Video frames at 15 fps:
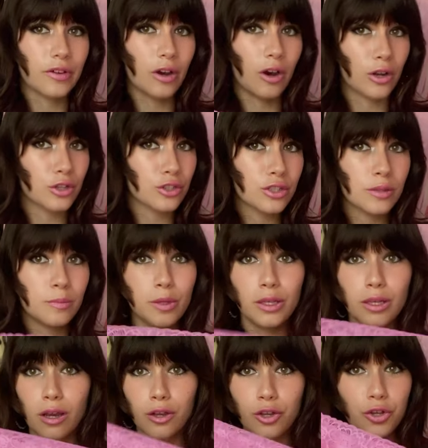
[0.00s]
honestly
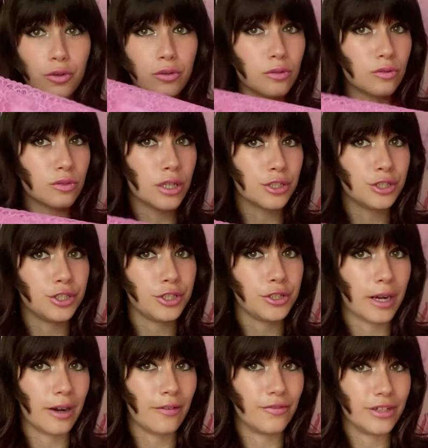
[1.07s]
be a cute little touch to
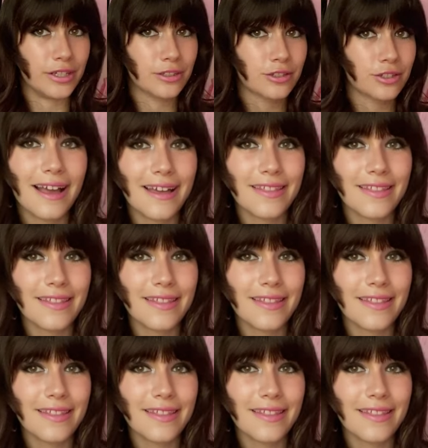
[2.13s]
your outfits.